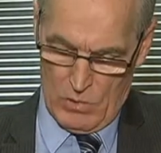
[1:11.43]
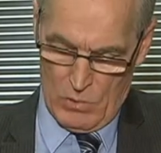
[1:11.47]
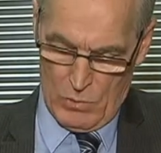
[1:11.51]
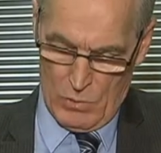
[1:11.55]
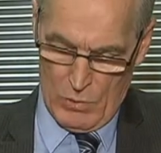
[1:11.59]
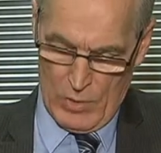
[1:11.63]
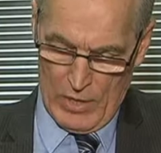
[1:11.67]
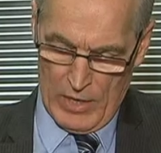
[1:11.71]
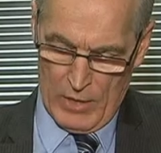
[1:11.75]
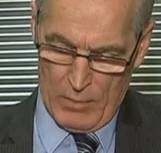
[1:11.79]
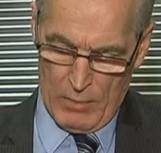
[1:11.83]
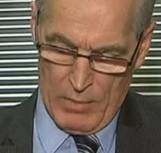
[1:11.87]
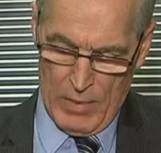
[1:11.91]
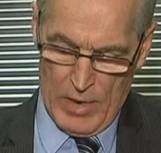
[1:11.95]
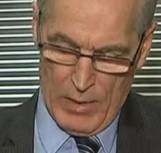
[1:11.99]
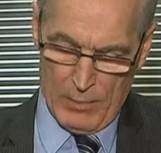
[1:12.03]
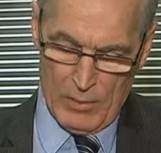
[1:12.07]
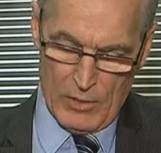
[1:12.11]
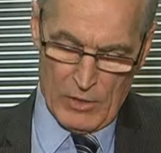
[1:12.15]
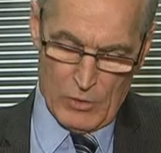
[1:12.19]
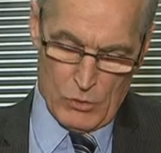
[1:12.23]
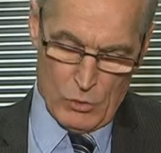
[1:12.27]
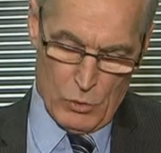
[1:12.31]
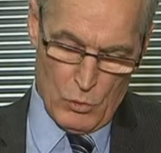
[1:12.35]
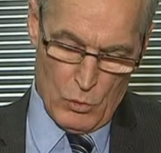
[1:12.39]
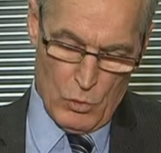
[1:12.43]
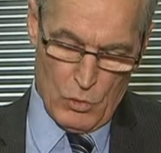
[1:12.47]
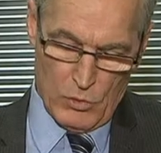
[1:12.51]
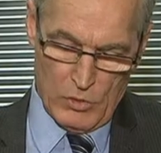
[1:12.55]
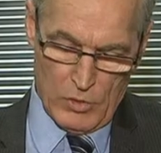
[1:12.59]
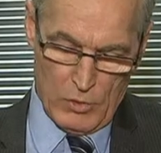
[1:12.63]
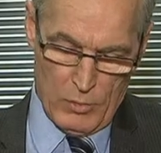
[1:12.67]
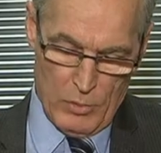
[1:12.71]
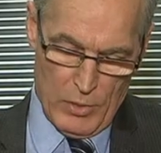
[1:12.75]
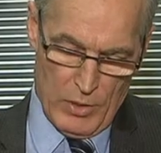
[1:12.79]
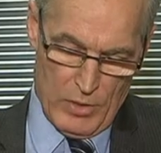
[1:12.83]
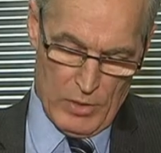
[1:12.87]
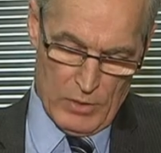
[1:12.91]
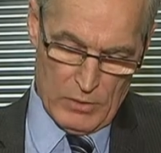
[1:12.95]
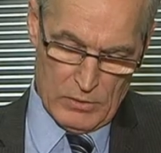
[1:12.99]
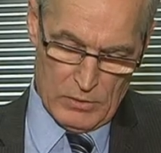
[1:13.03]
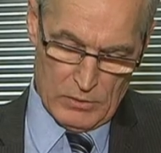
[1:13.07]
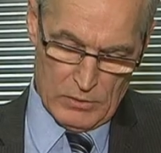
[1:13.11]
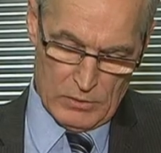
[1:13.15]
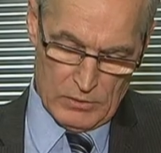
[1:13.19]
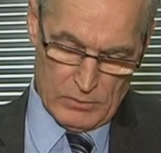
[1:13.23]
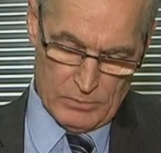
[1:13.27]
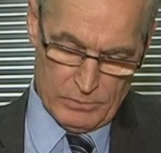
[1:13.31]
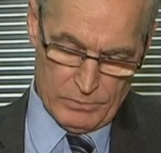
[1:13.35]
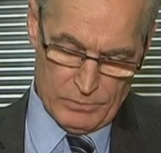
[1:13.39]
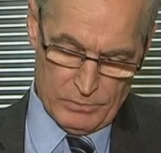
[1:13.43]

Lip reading: weighing maybe 200 pounds.